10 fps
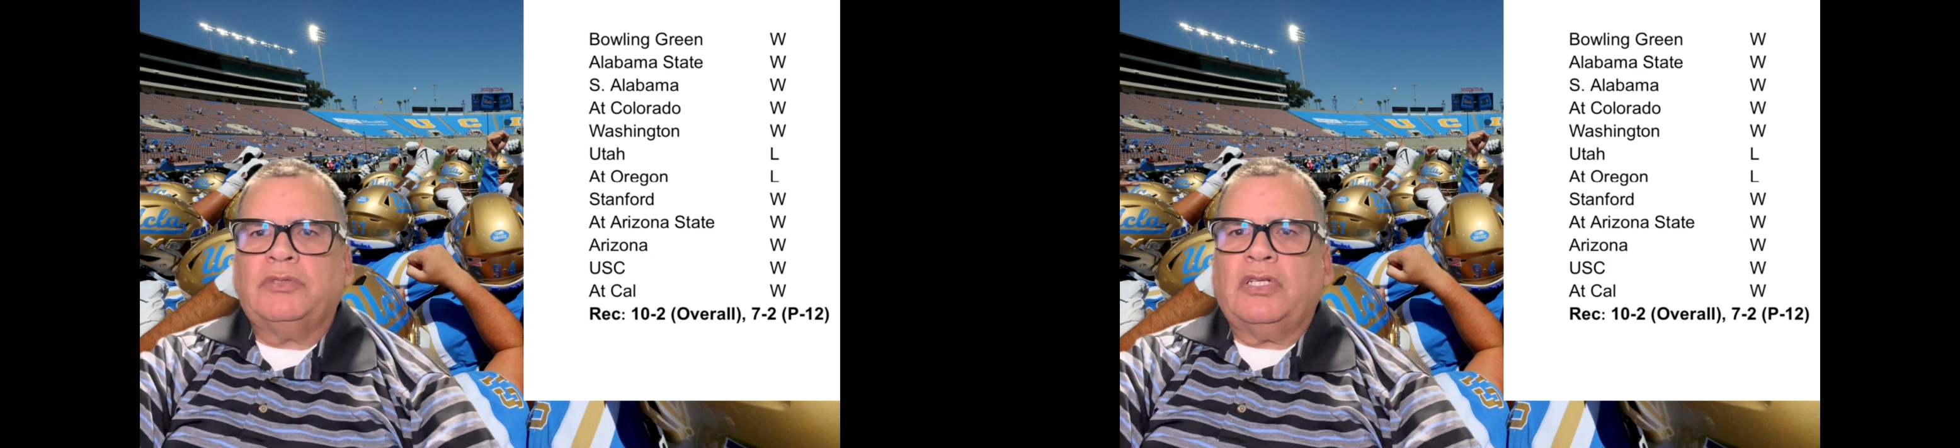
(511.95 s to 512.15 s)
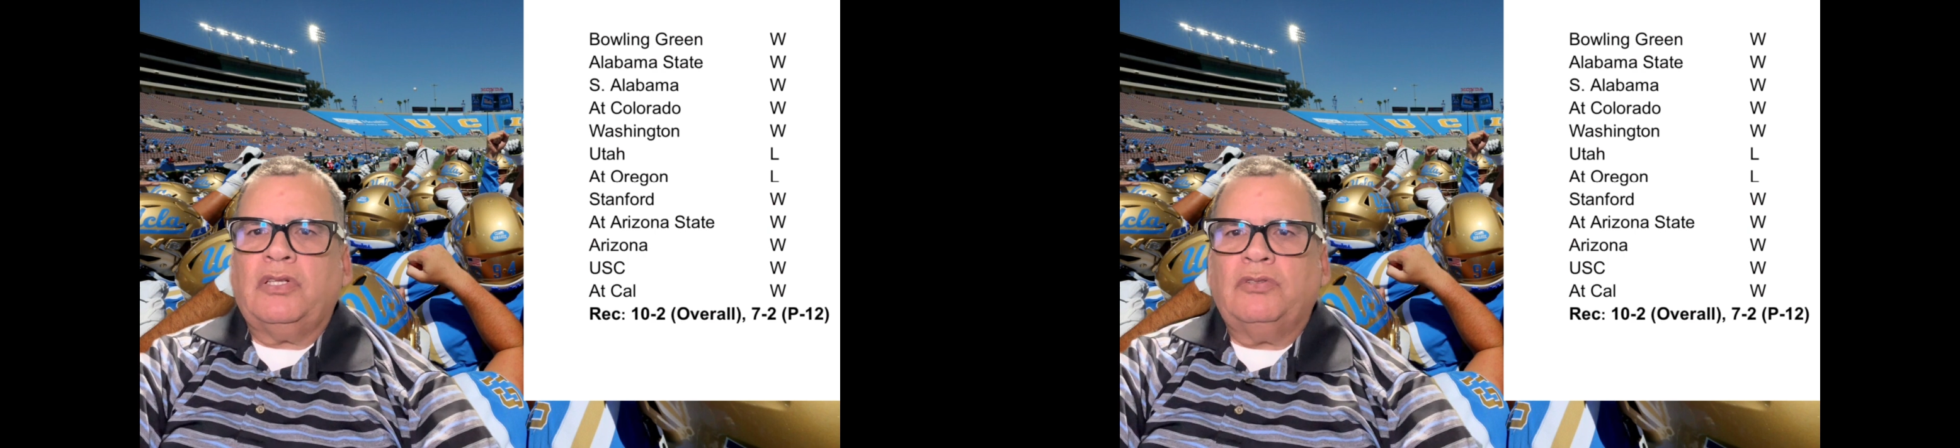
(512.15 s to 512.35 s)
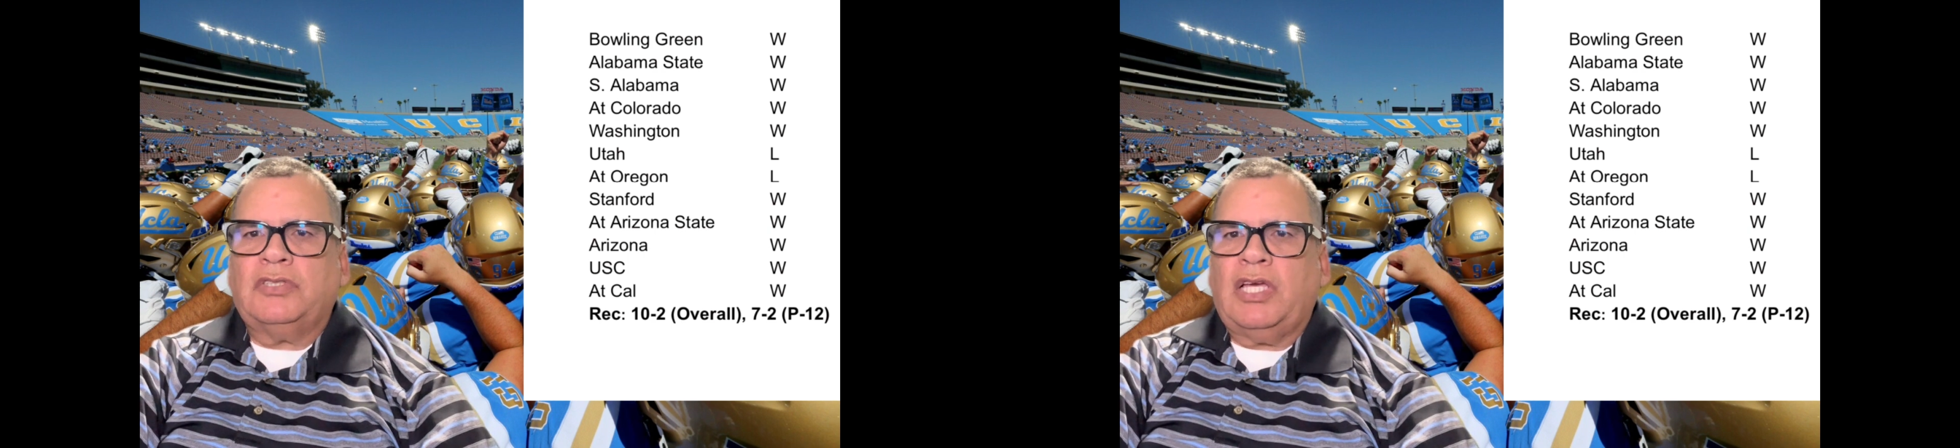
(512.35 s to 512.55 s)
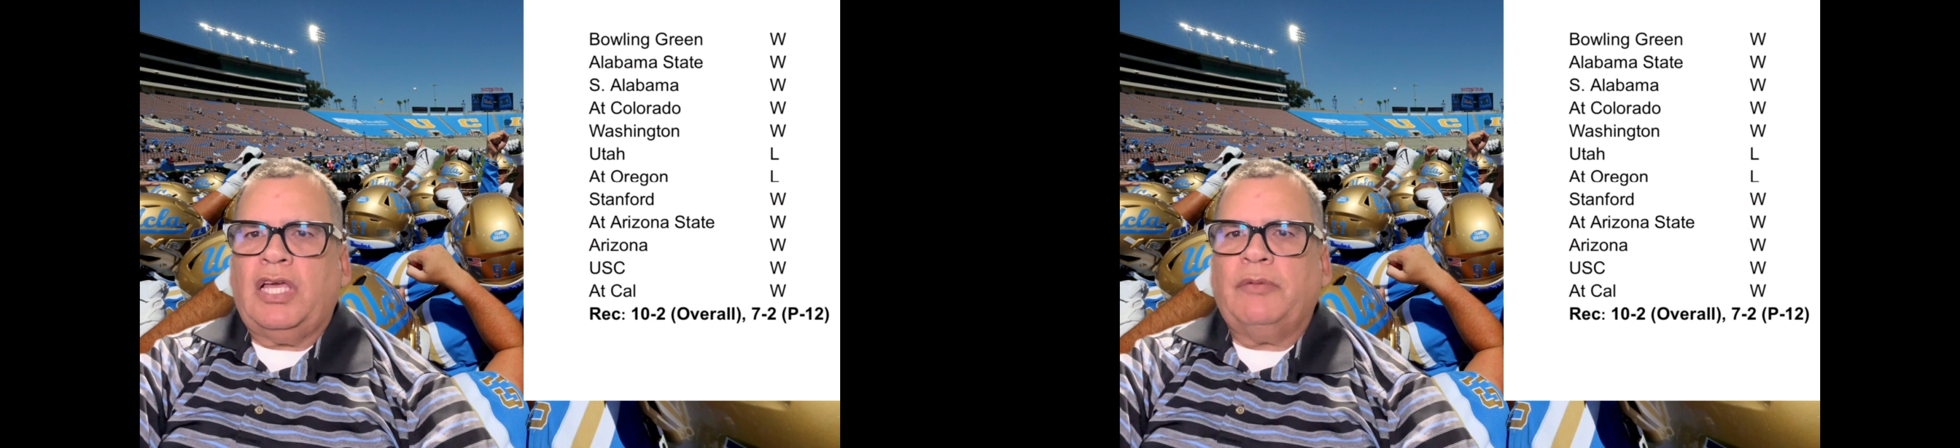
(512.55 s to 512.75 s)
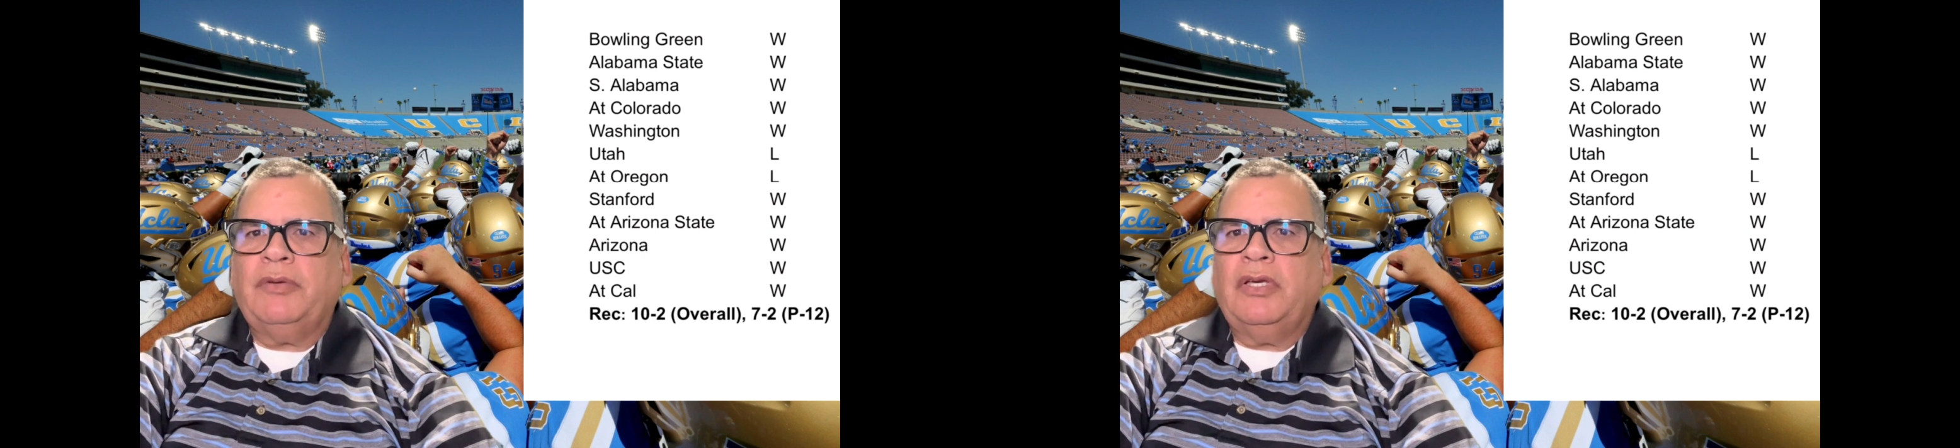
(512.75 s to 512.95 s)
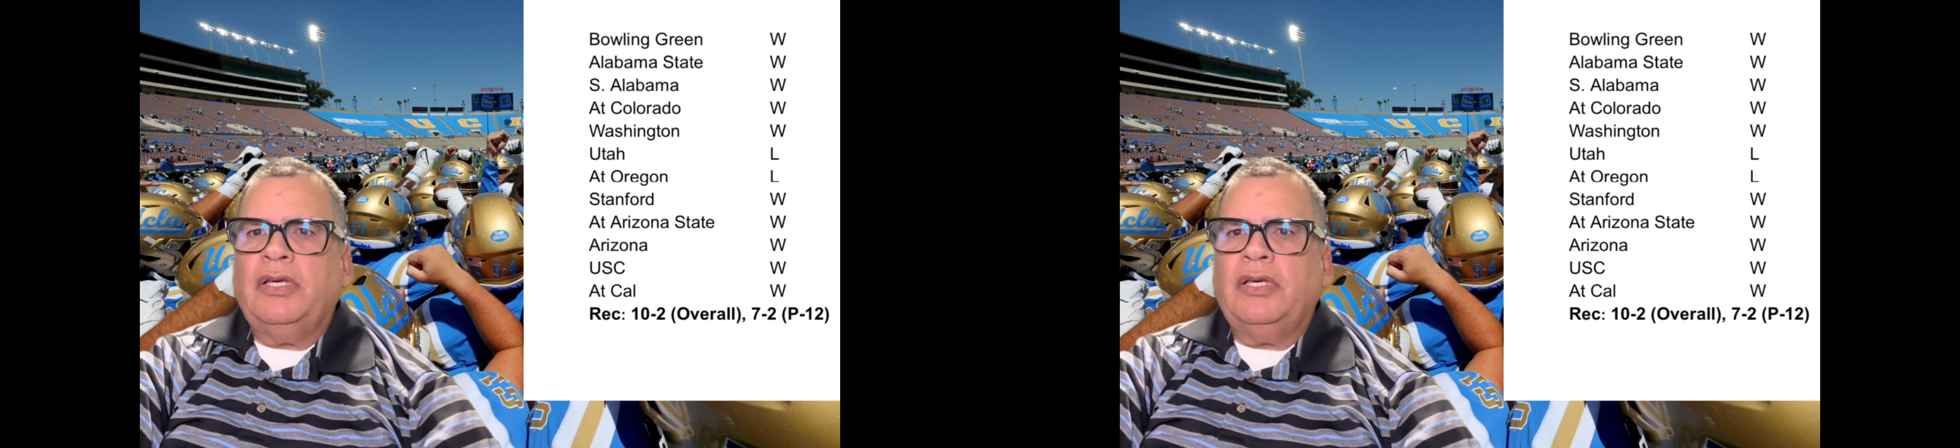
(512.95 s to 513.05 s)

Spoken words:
a close game,